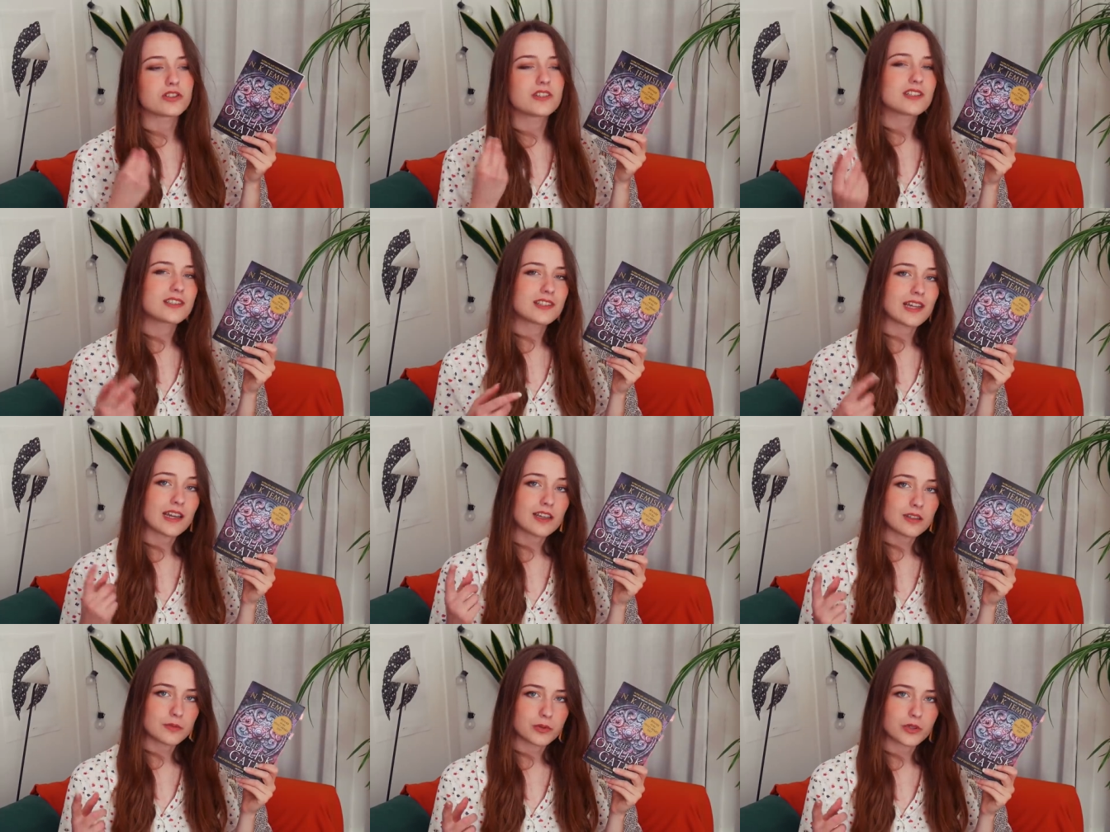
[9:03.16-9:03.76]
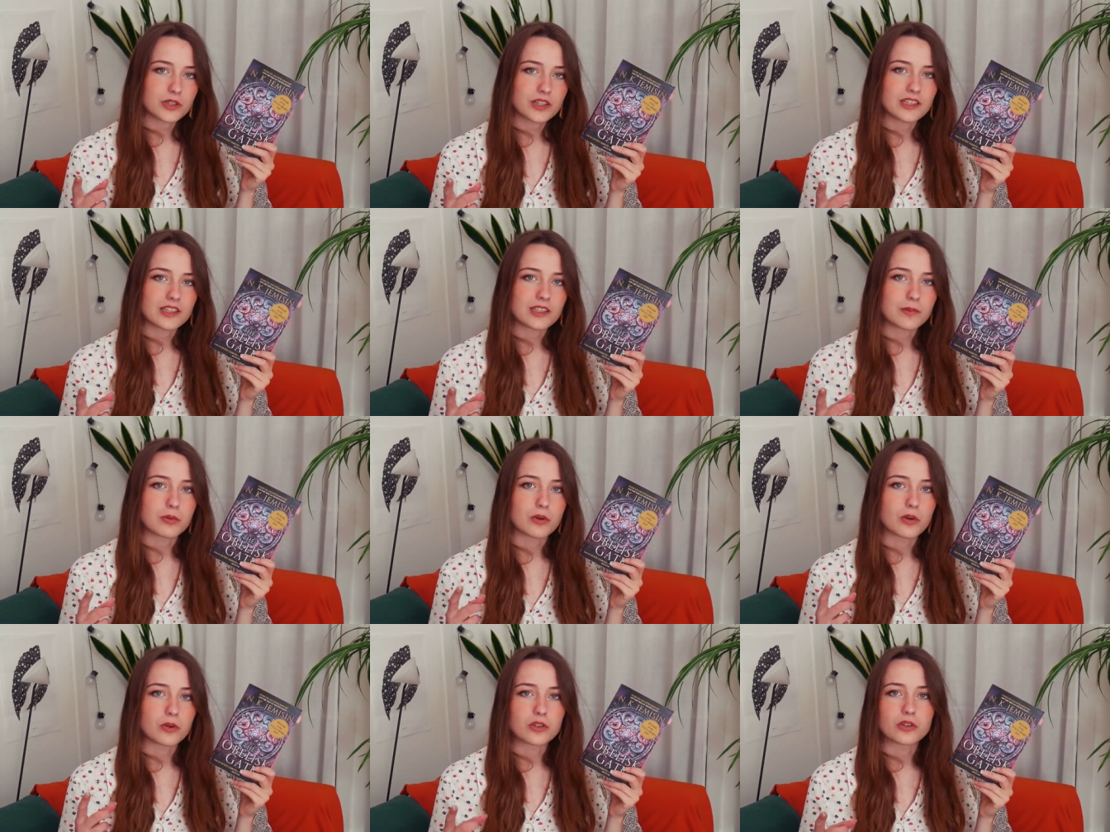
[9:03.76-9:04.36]
is the second book in the
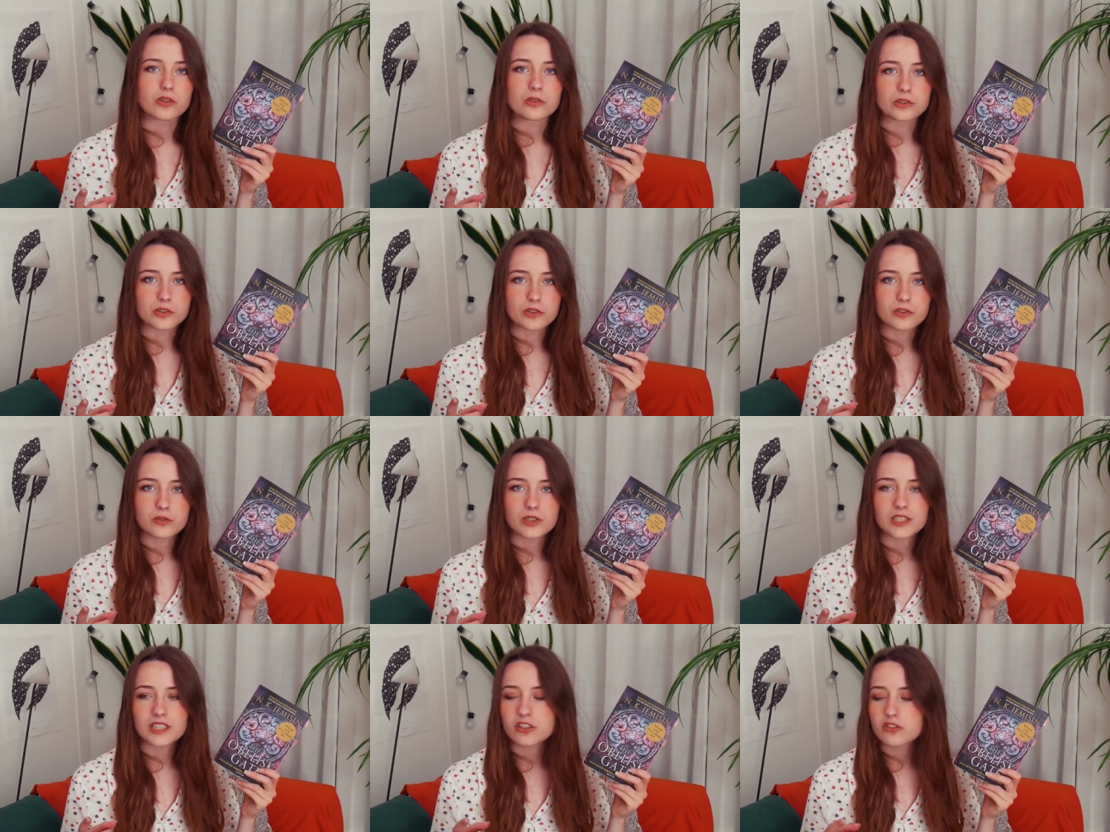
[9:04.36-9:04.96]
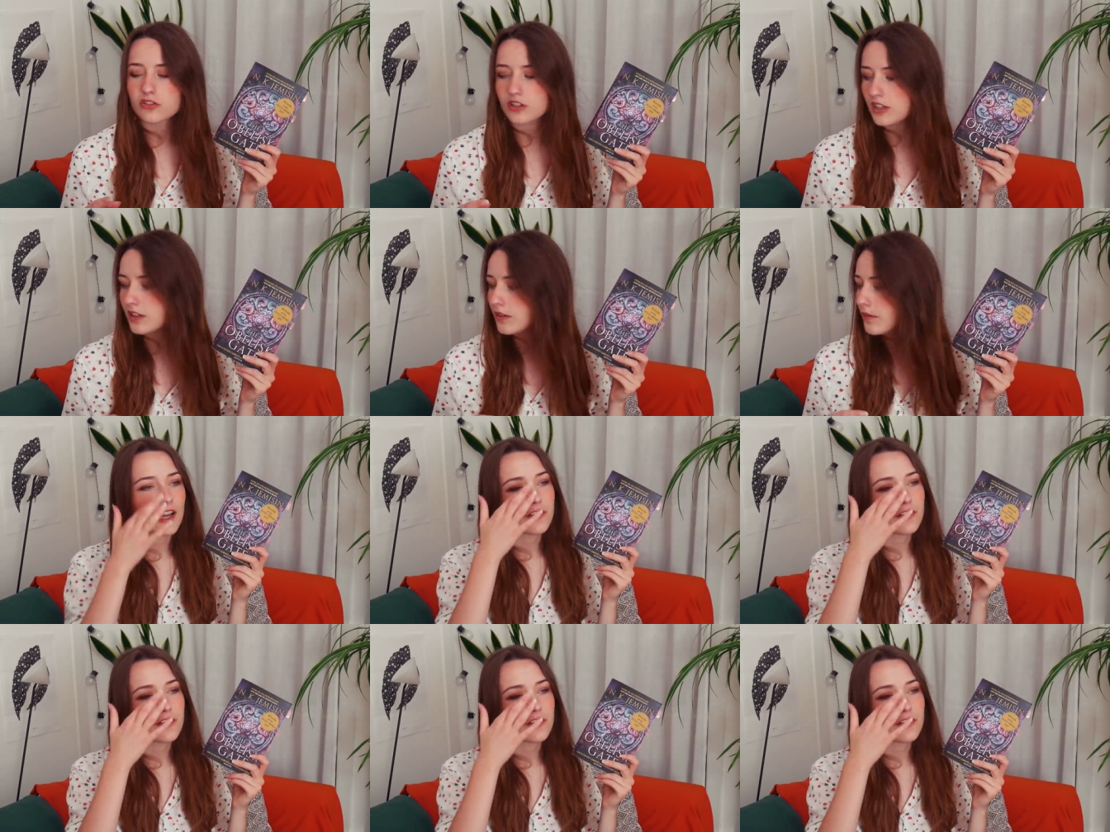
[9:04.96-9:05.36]
Broken Earth trilogy.